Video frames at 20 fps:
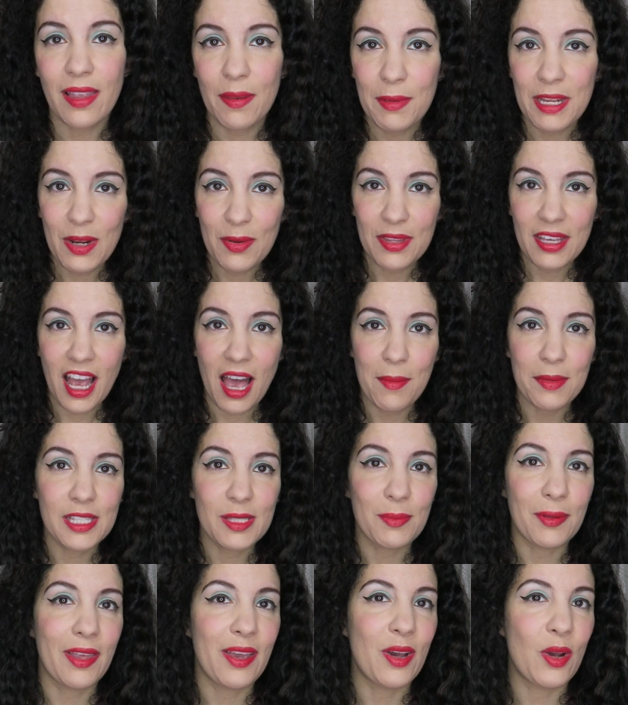So let me know in the
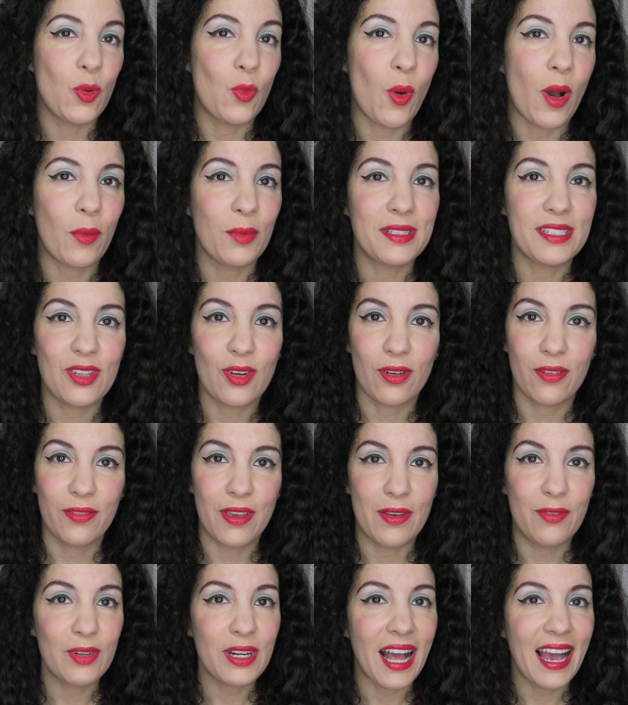comments below what was your
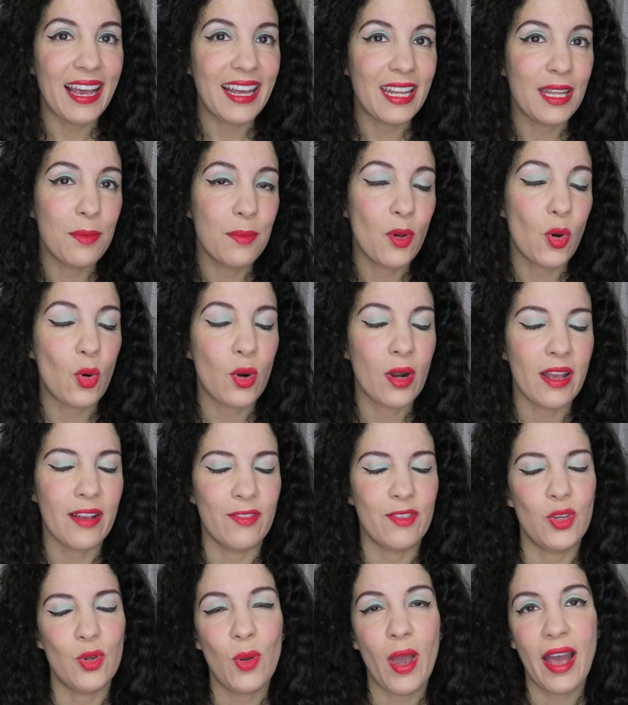favorite item or
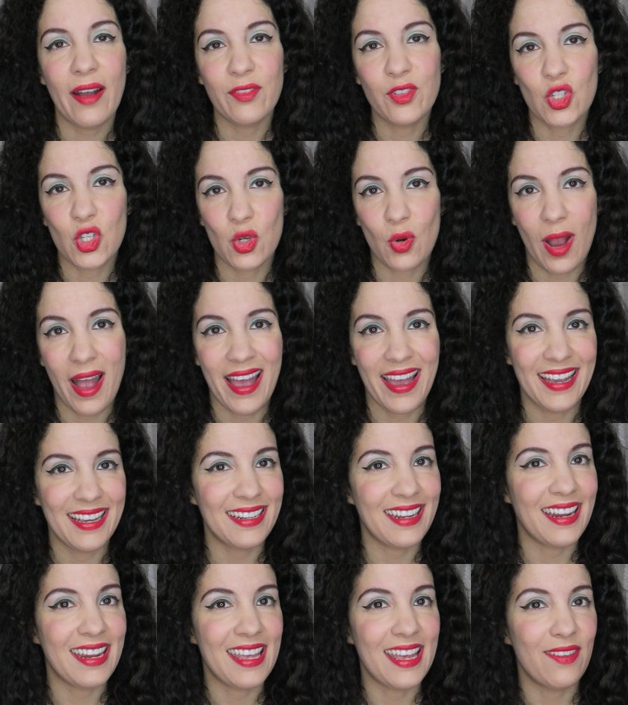if you have
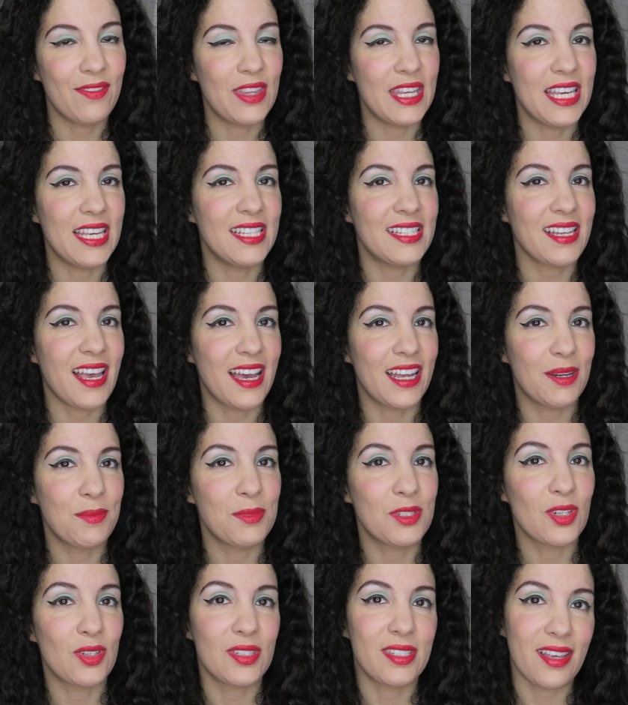tried any of these
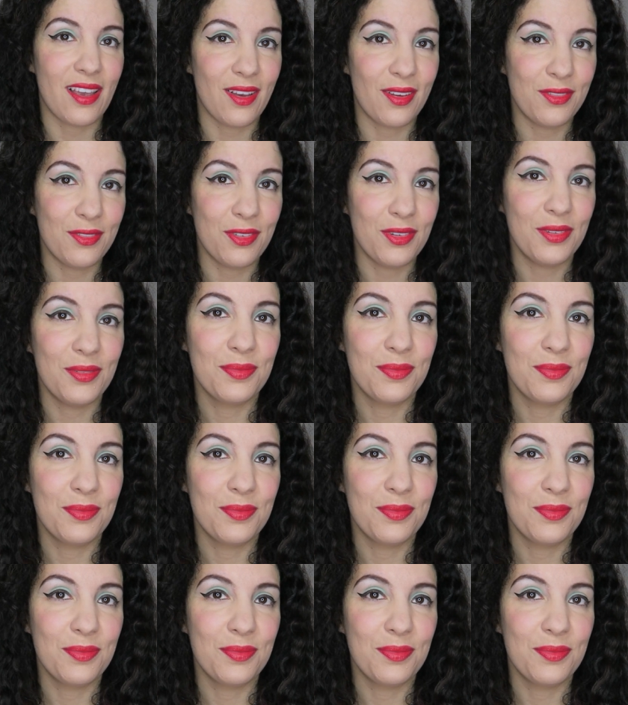items yourself.